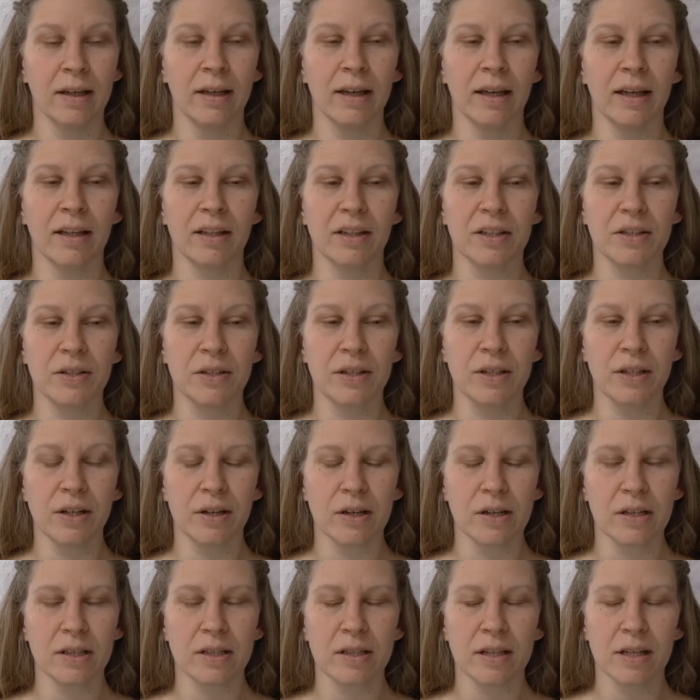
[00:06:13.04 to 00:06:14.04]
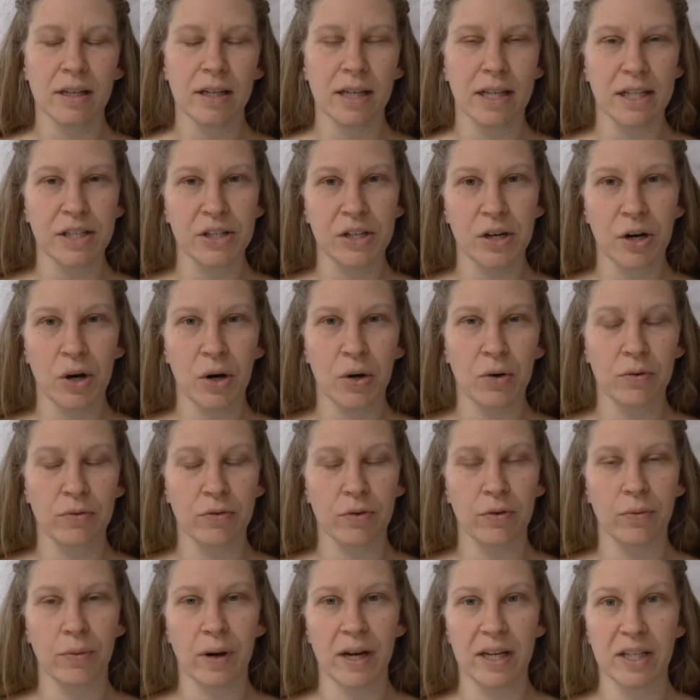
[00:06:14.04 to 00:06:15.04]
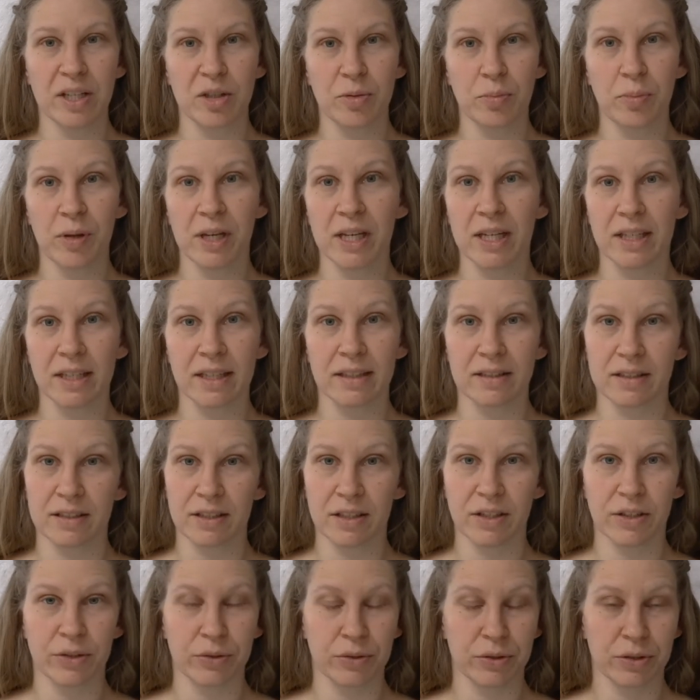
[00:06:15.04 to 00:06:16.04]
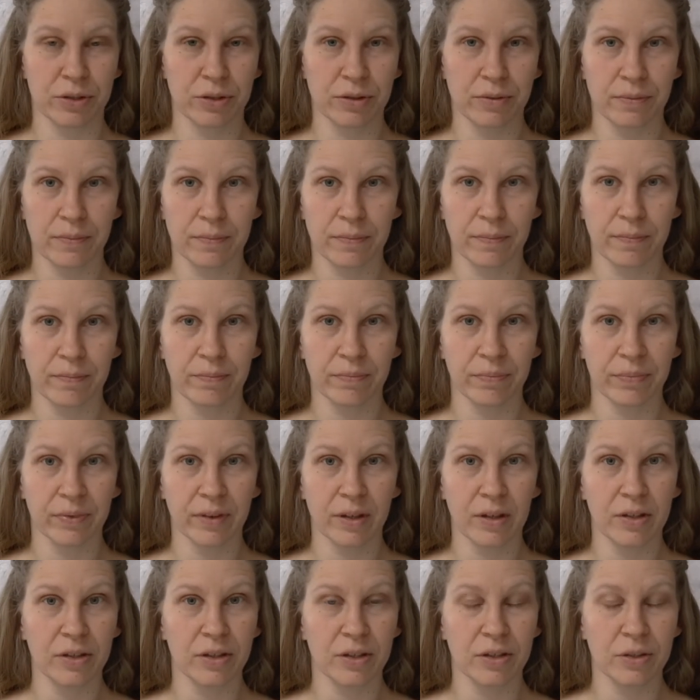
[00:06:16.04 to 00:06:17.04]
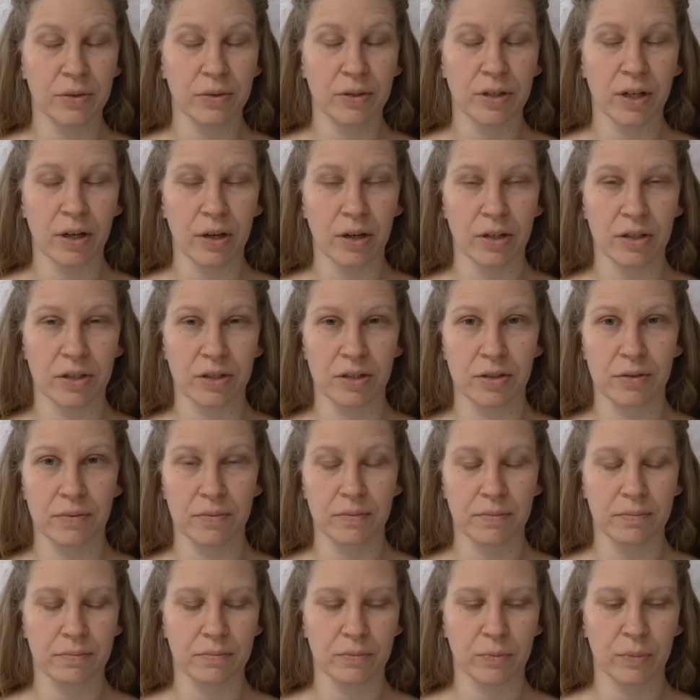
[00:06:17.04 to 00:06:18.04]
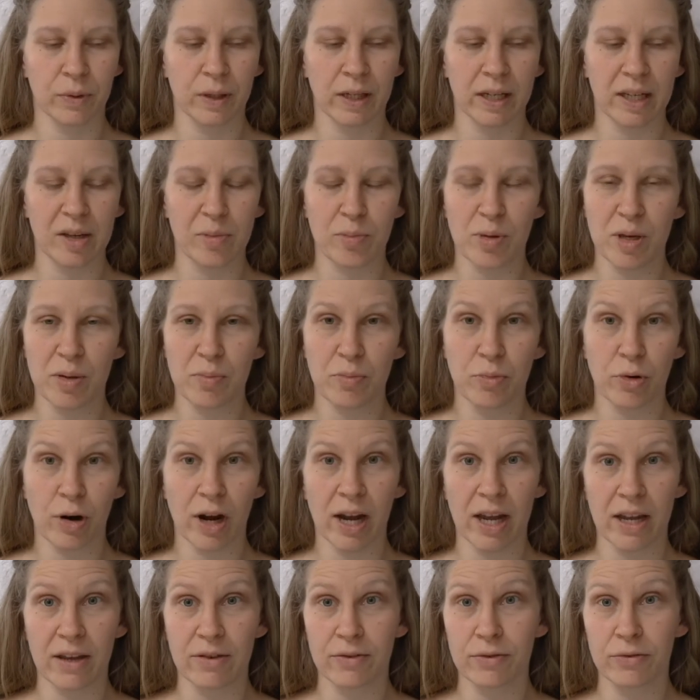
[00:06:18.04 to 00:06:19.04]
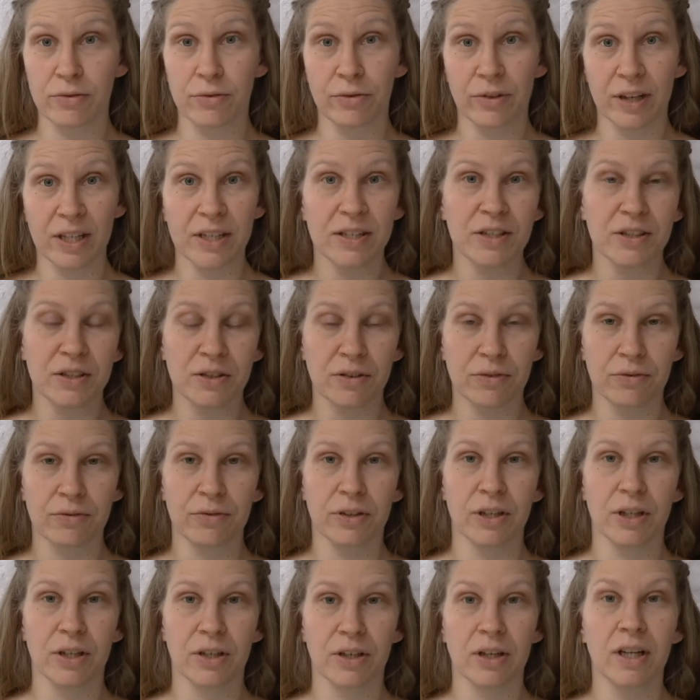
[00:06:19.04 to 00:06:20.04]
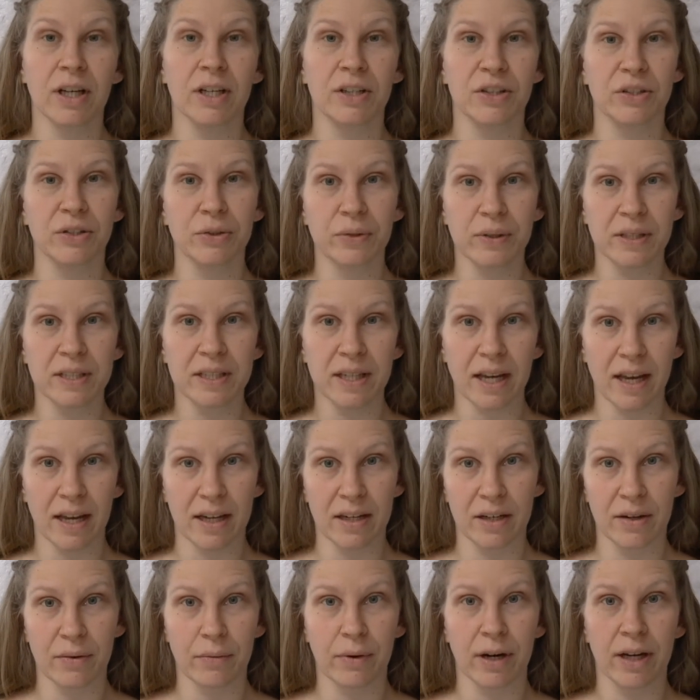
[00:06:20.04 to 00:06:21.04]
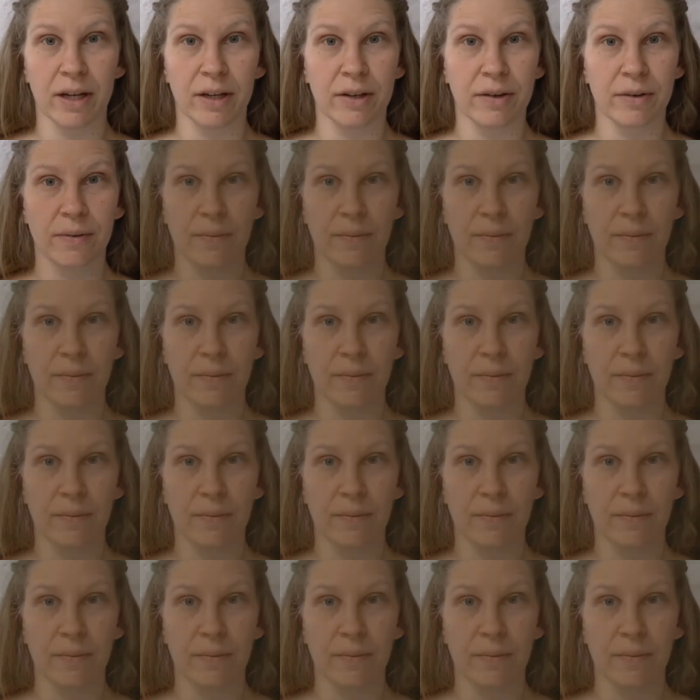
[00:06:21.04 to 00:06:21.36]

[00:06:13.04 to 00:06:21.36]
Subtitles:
And do not let your overweight be an excuse. Do not. Really, be brave, face your fear, and do it anyway.